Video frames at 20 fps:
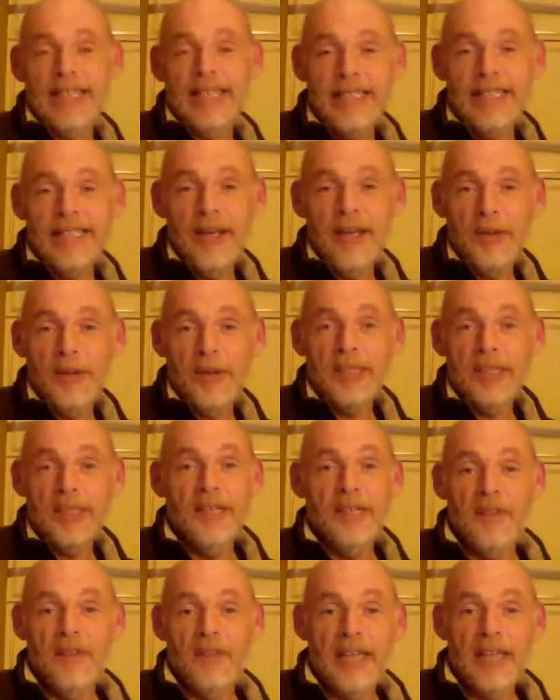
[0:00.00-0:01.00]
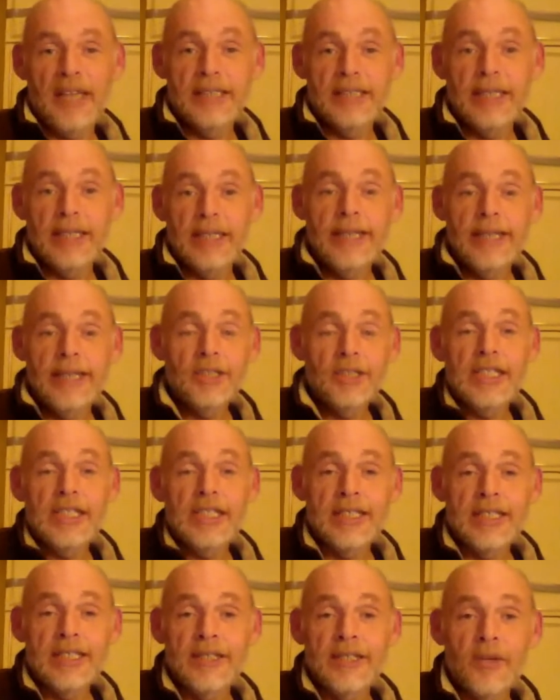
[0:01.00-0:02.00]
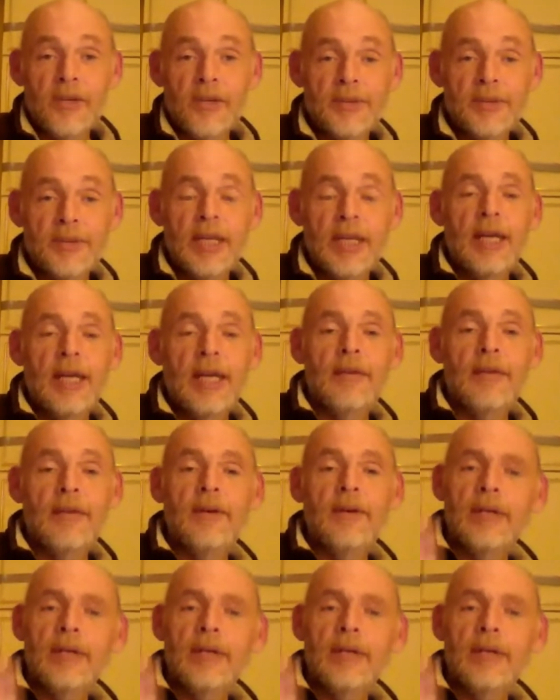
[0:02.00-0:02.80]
though, the divided state, Jesus knows. If you look at